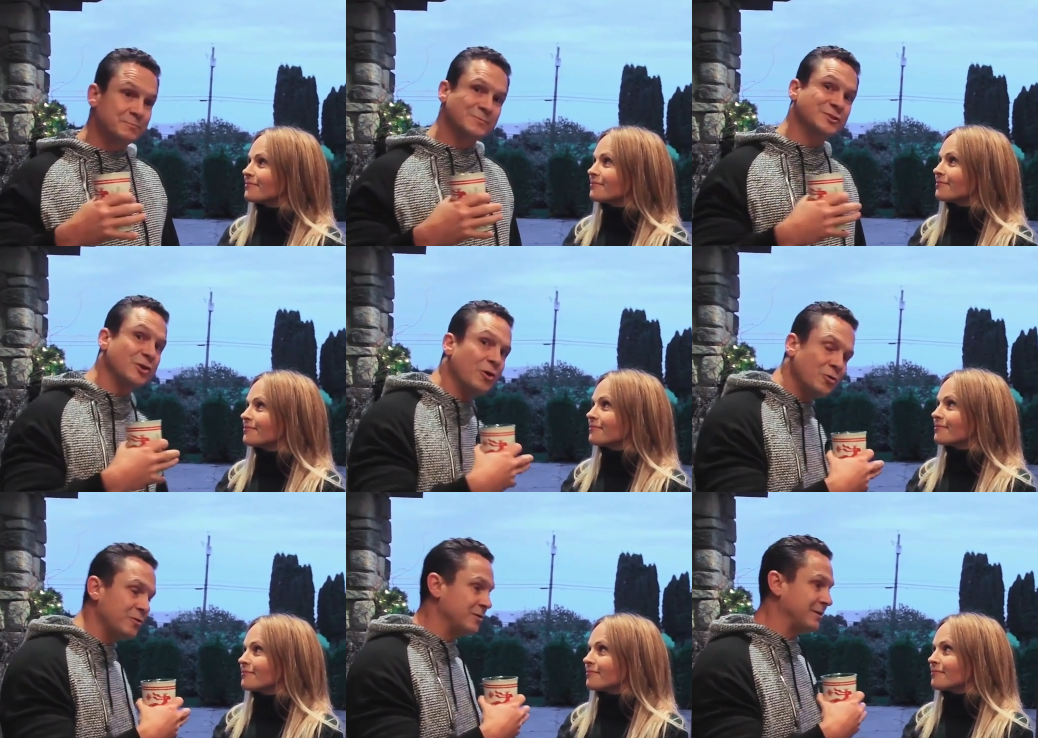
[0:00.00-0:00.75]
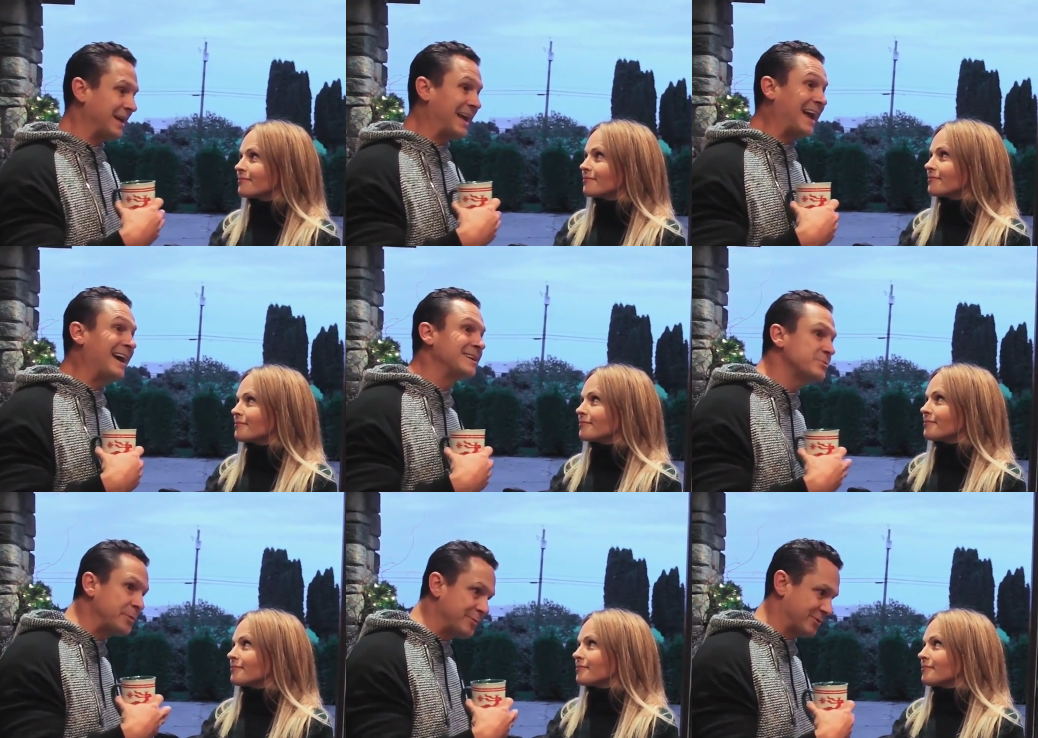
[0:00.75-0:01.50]
Speaker 1: So
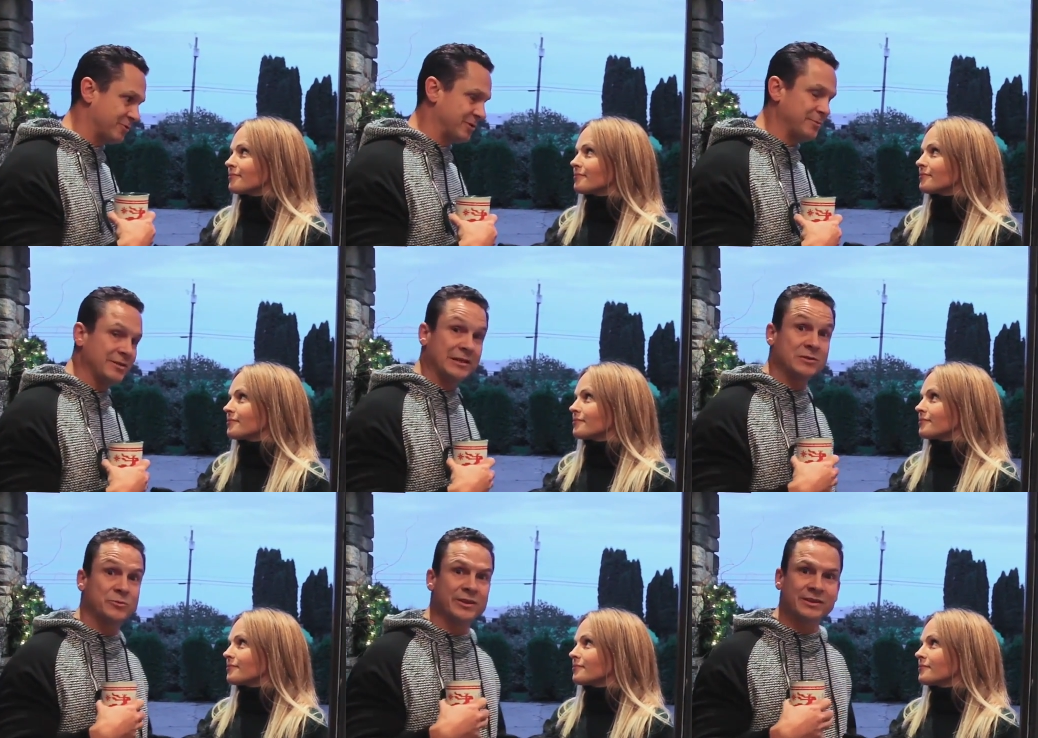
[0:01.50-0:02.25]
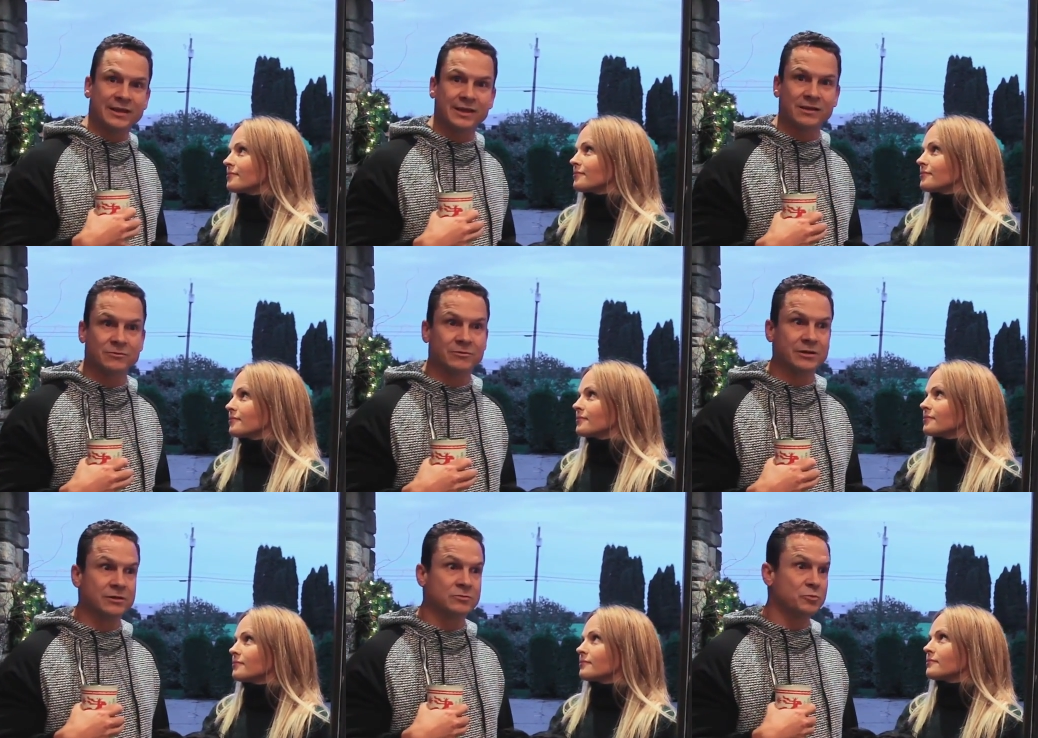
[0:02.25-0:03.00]
as we were talking about that, we think,
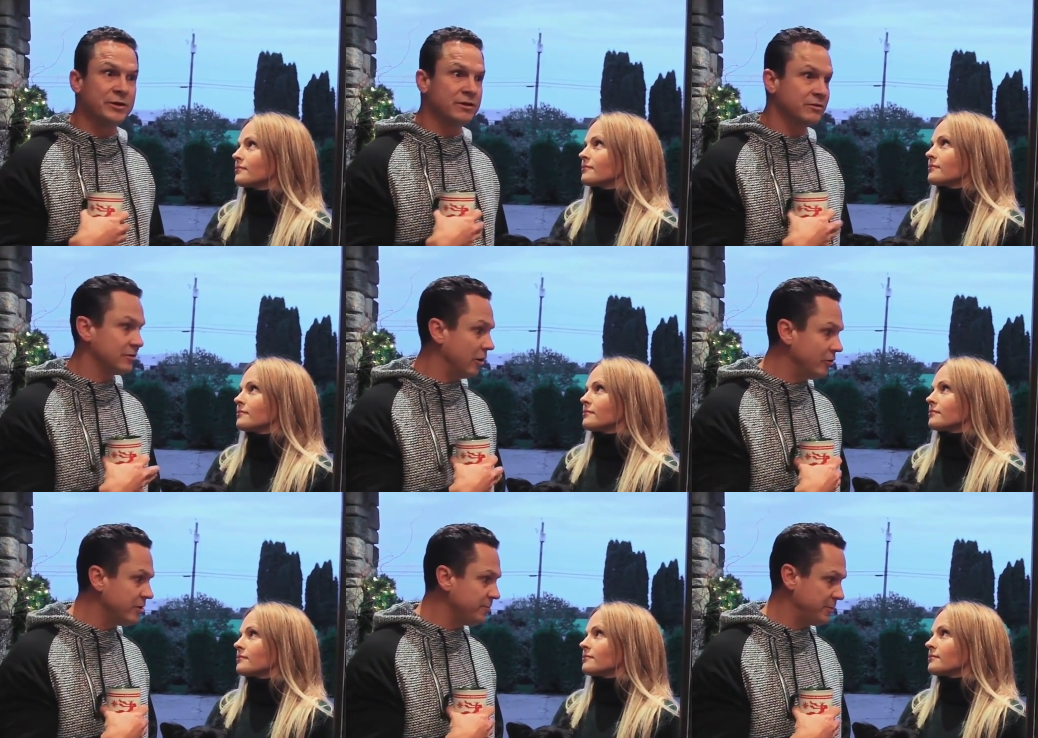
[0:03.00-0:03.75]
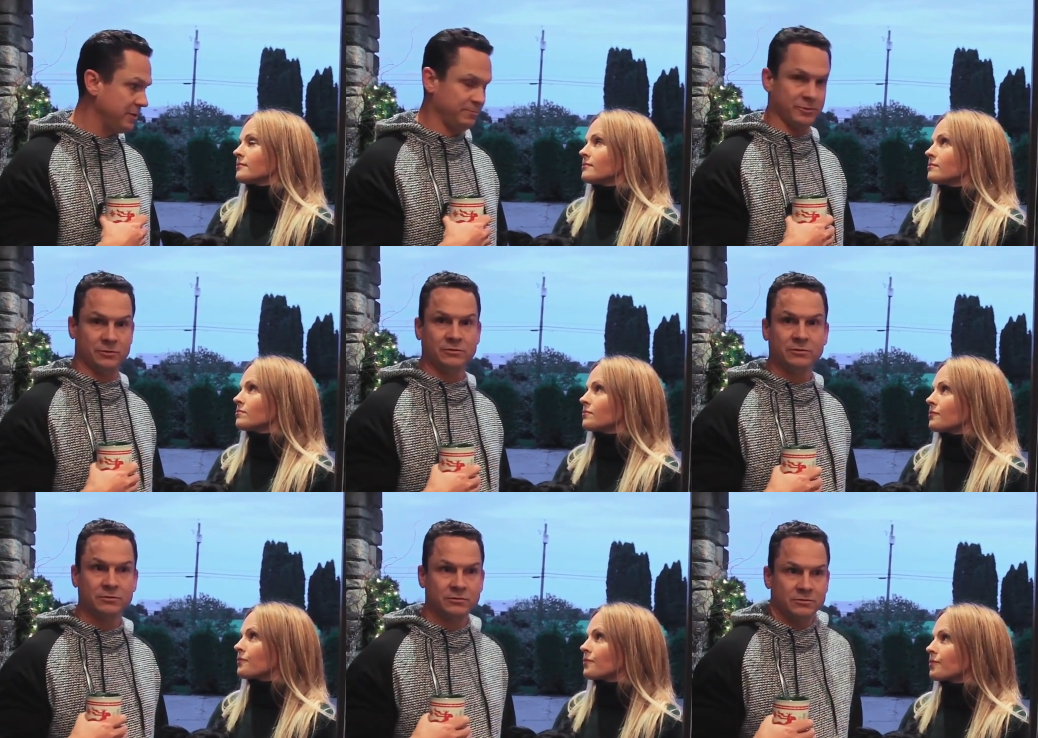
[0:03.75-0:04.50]
well, we're not the only
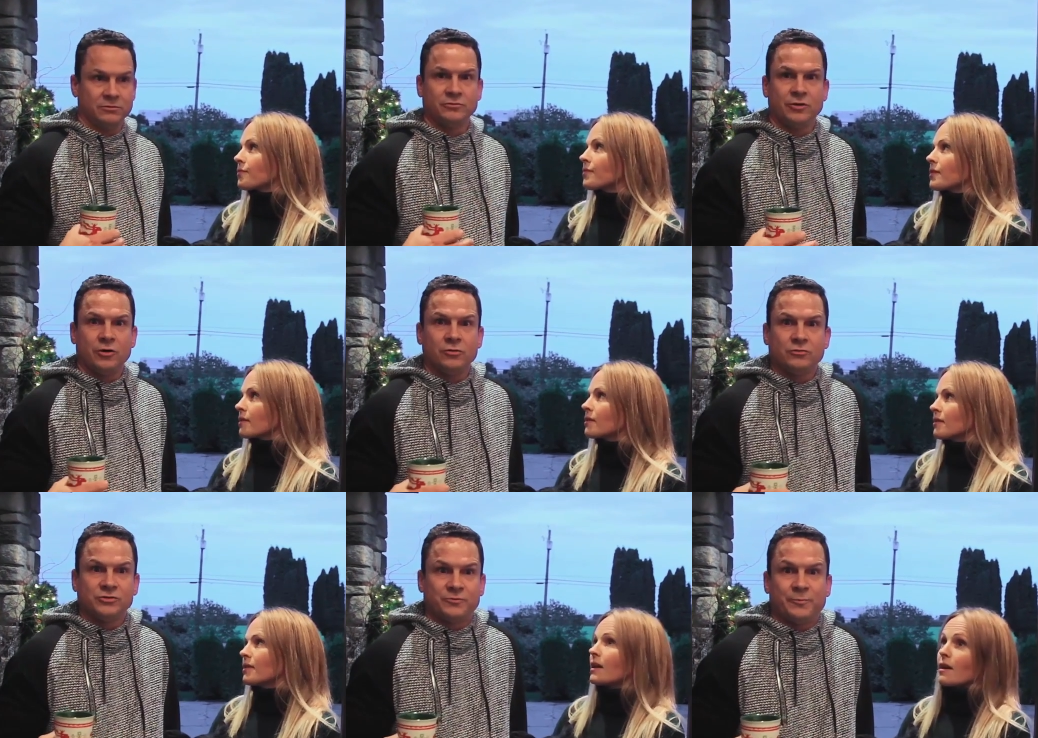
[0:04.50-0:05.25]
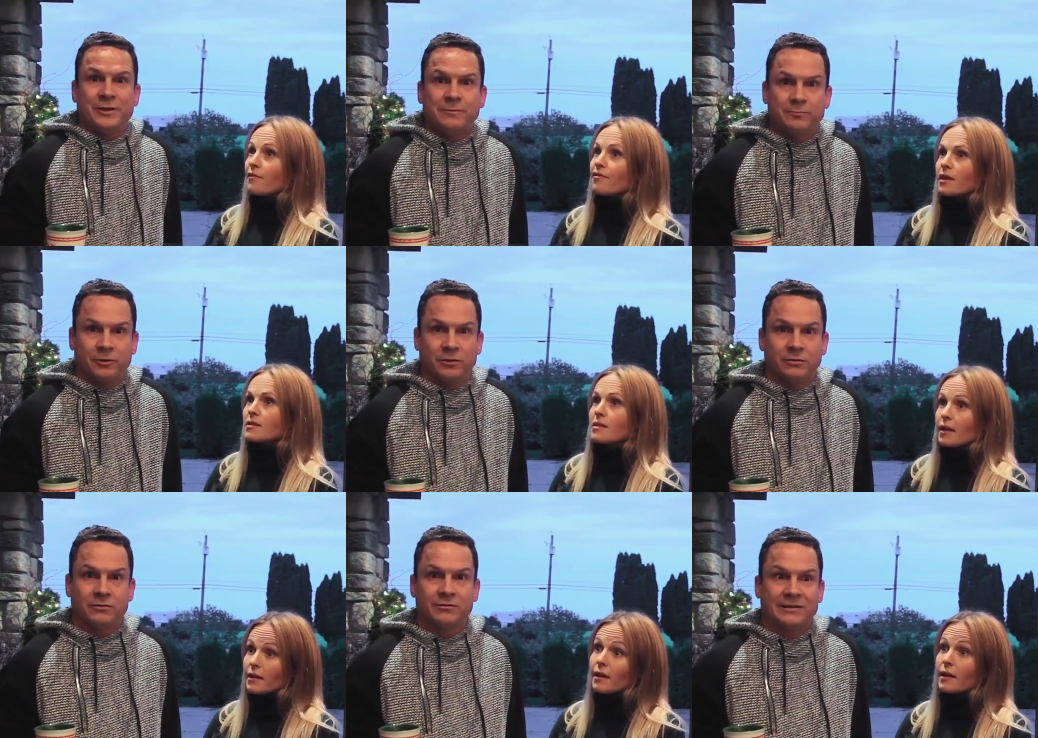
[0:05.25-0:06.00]
people who knows that
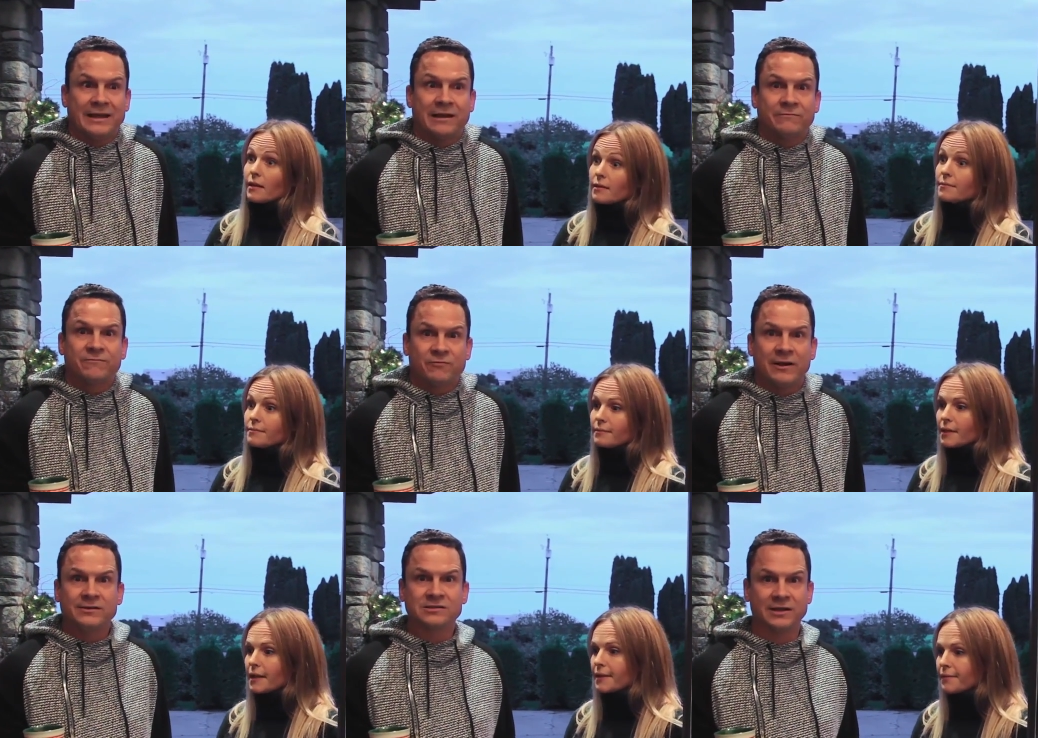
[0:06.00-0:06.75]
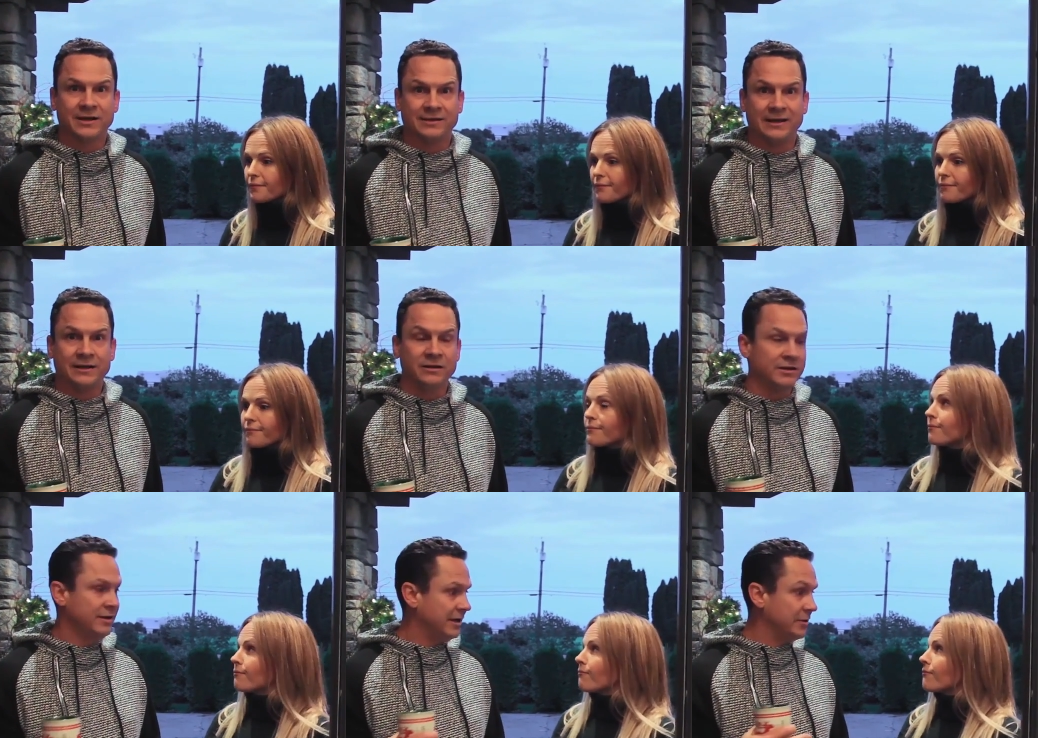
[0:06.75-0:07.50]
people like that. that. have friends like
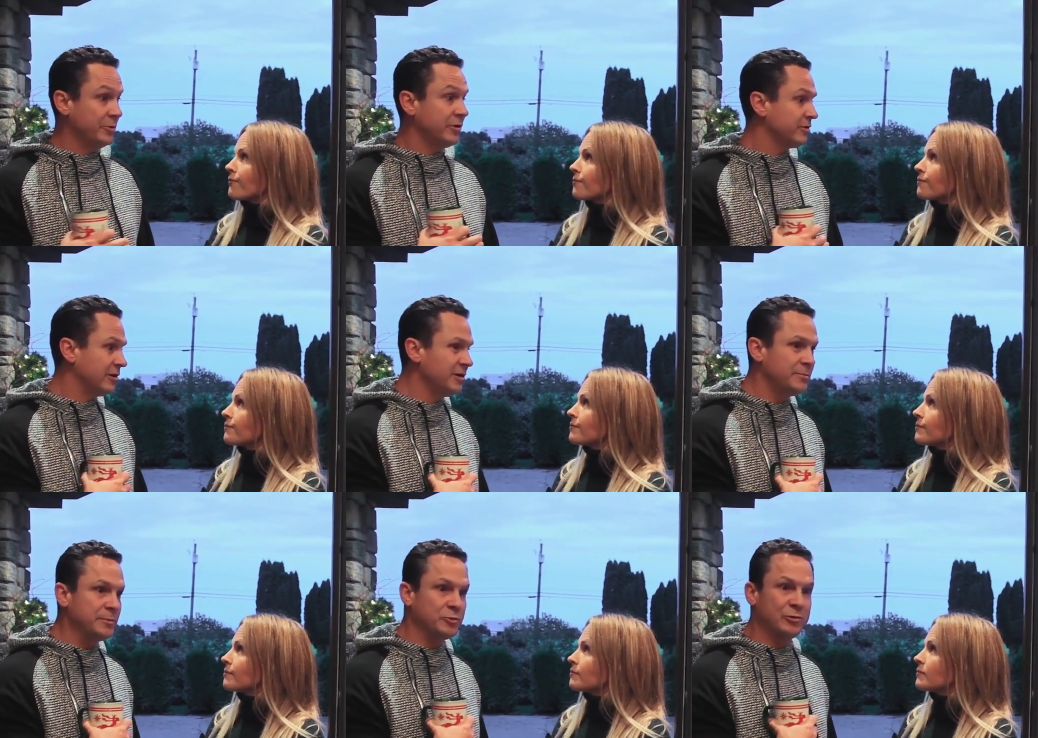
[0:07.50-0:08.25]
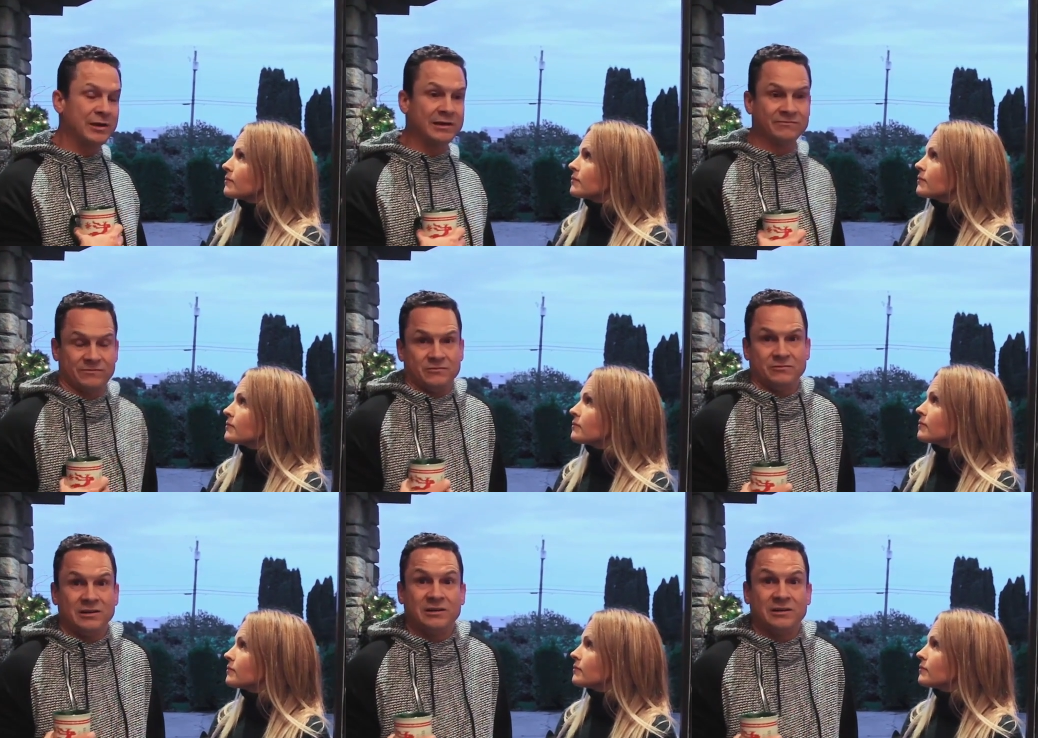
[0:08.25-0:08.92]
that. And we're not the only people who have who